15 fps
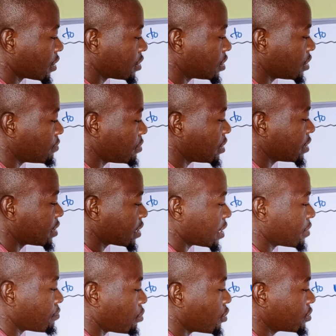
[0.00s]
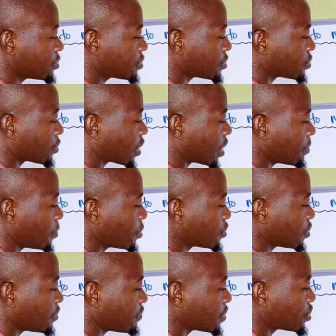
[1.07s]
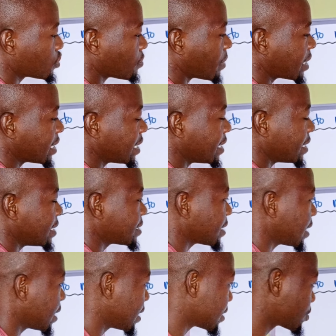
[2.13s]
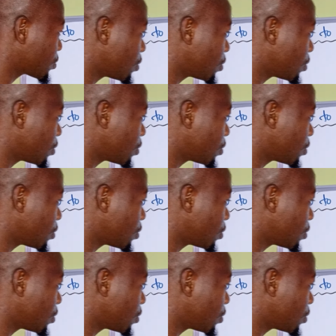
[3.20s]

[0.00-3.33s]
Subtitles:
T-bills and bonds, you can be able to invest your money in these areas.